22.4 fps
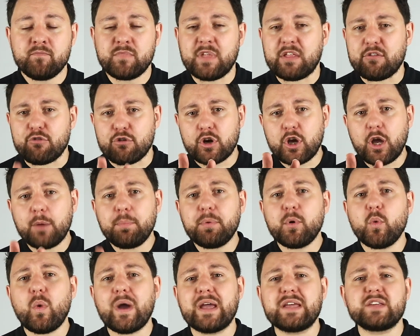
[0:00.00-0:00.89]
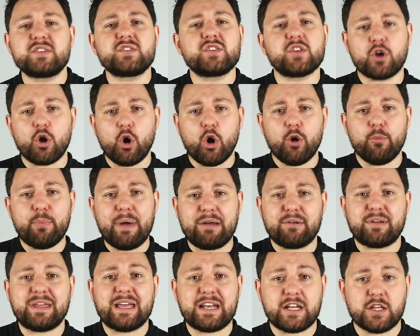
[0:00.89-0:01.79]
Now, there are a couple of ways to go
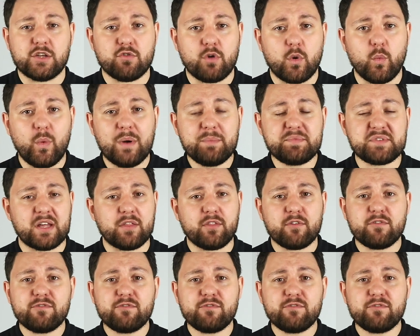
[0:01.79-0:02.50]
about getting your own website.